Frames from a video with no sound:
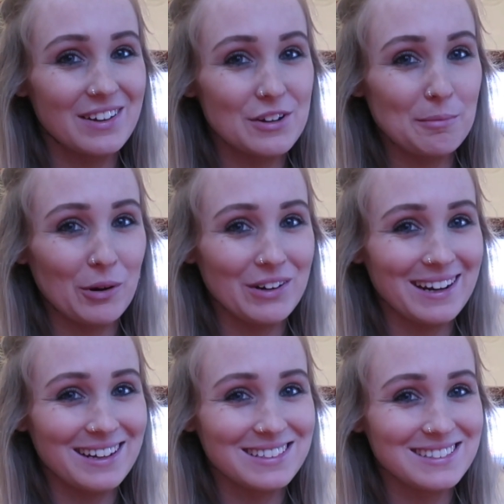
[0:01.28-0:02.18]
Good
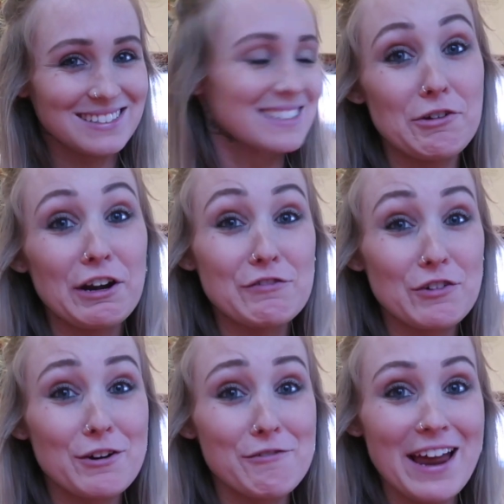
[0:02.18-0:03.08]
morning. Are you ready
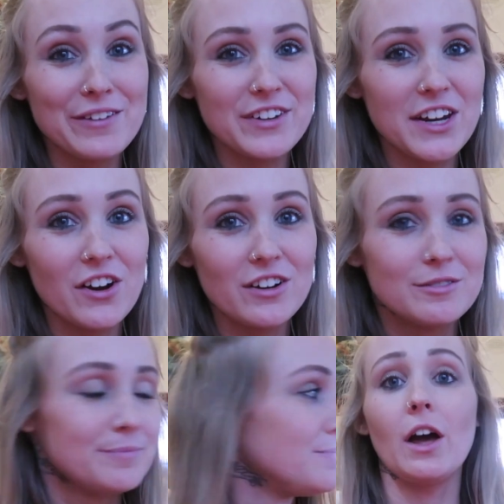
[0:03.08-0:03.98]
for a rant video?
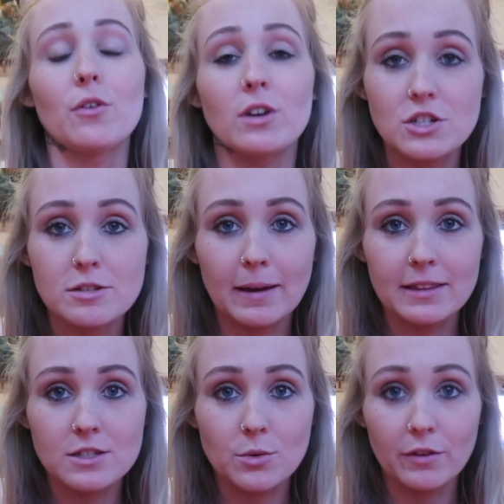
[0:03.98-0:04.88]
I thought I'd just make
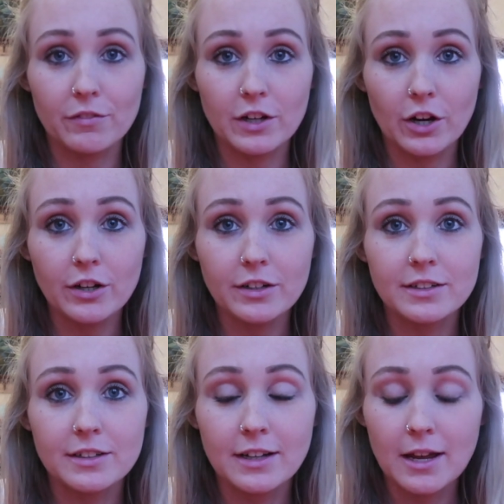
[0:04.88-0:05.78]
this quick video
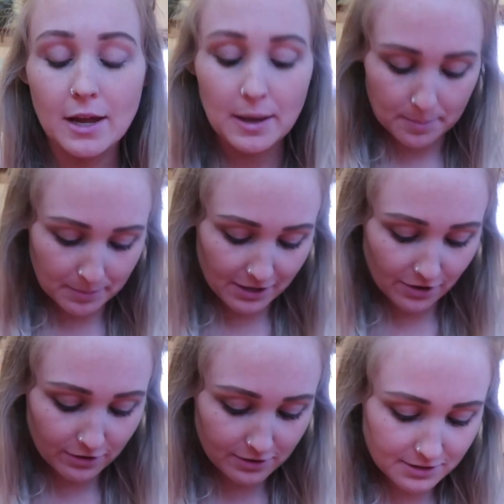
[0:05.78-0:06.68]

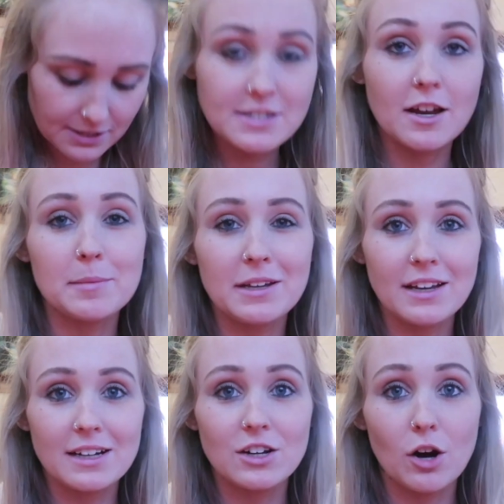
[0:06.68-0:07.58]
because this time of
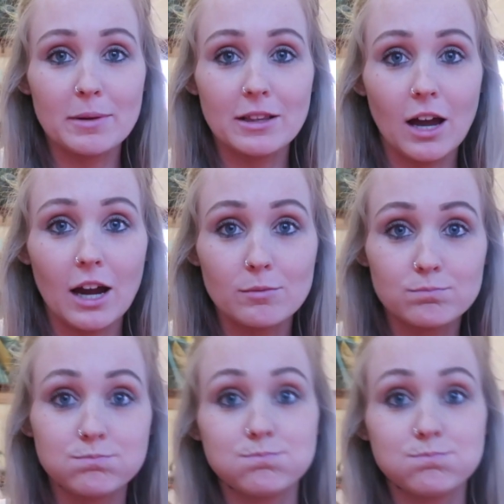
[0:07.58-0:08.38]
year got me like,